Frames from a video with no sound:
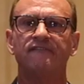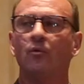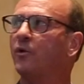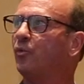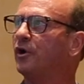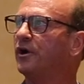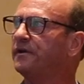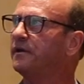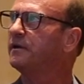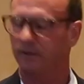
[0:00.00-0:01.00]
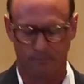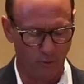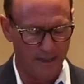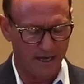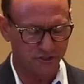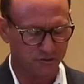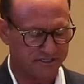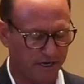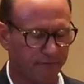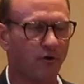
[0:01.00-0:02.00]
everyone would, pull out your
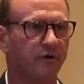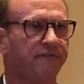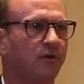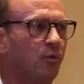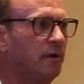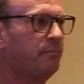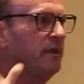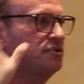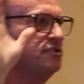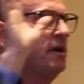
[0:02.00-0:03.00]
cell phone if you would. Pull out your